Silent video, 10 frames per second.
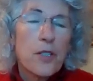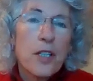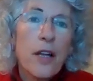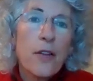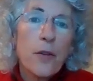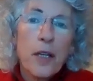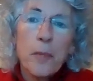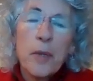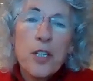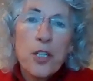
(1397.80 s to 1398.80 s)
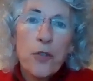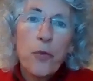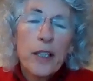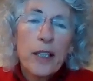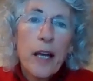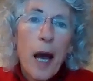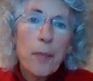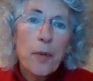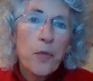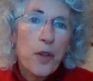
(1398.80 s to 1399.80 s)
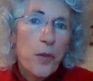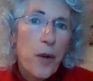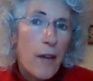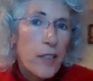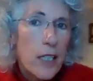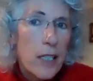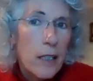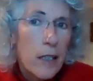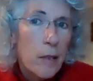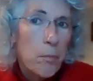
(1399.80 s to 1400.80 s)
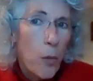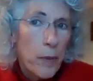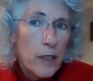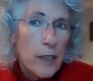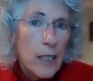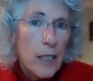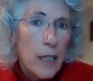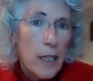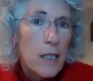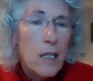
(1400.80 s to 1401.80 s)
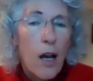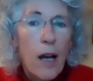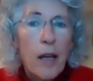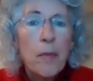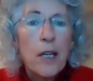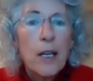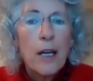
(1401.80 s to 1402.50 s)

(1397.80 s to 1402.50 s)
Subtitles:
There's another image of what can happen with gravity, immobility, and time.